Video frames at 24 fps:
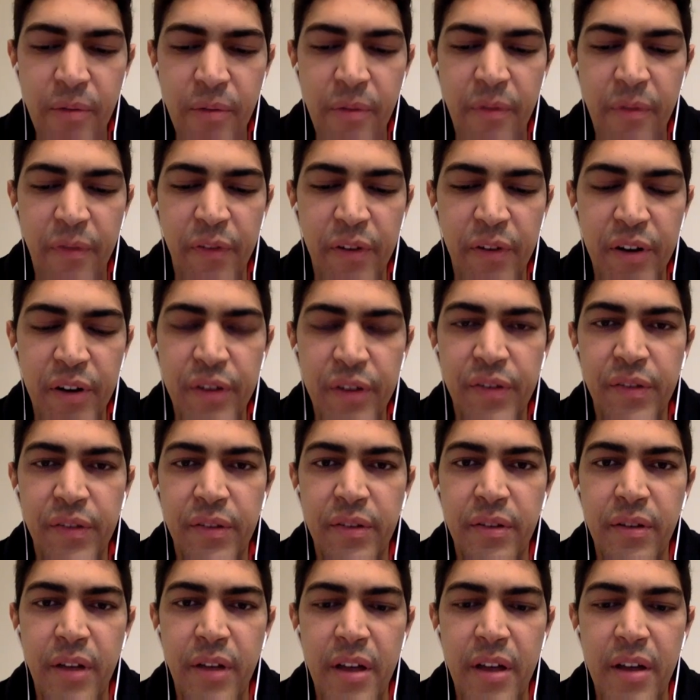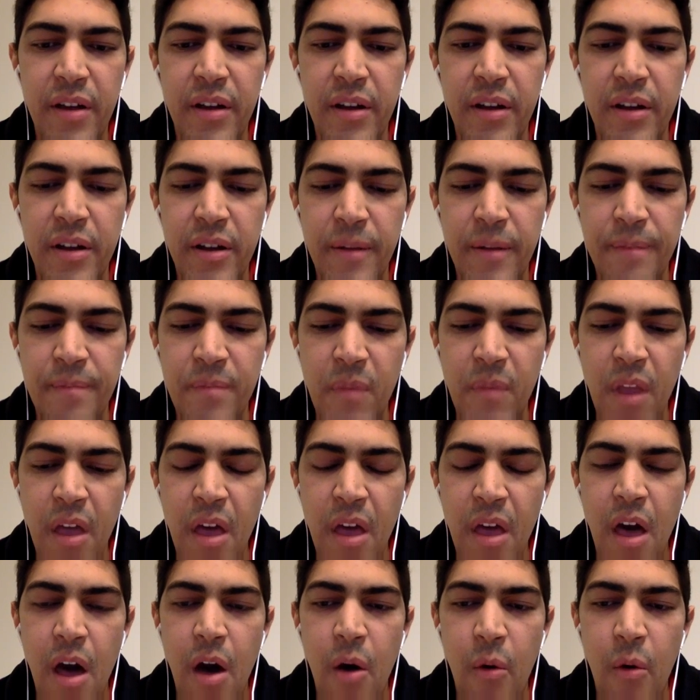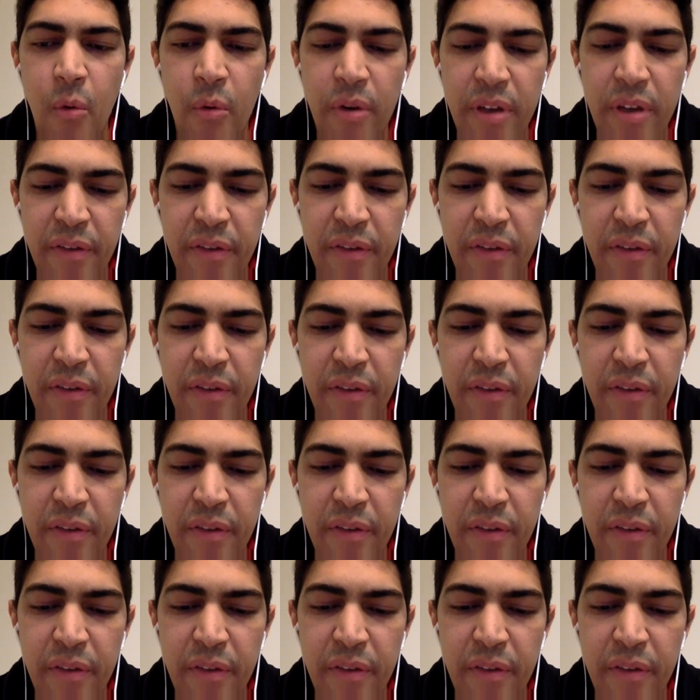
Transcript: first uh, with.